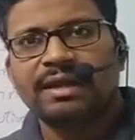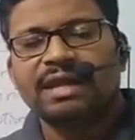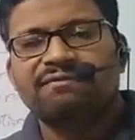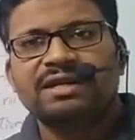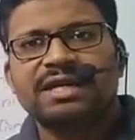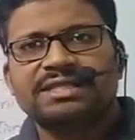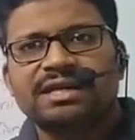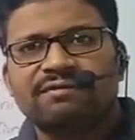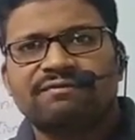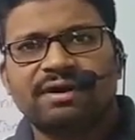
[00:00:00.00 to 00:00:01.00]
If it does
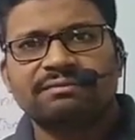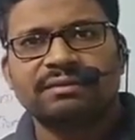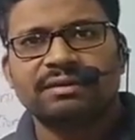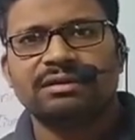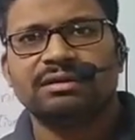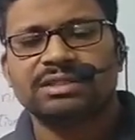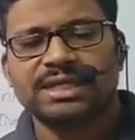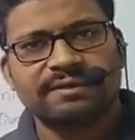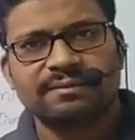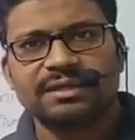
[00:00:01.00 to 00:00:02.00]
not form
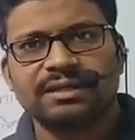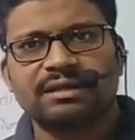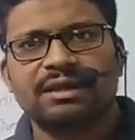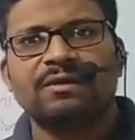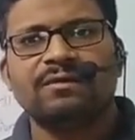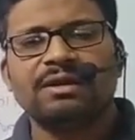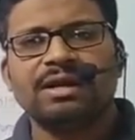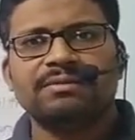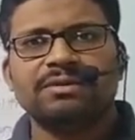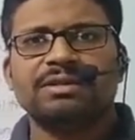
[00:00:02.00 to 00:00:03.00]
silver mirror, we will
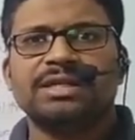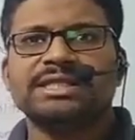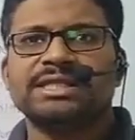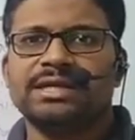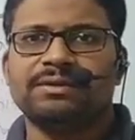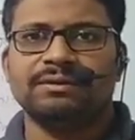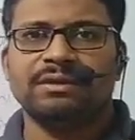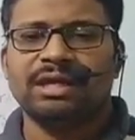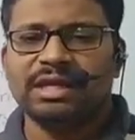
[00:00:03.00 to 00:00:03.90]
come to know that is ketone.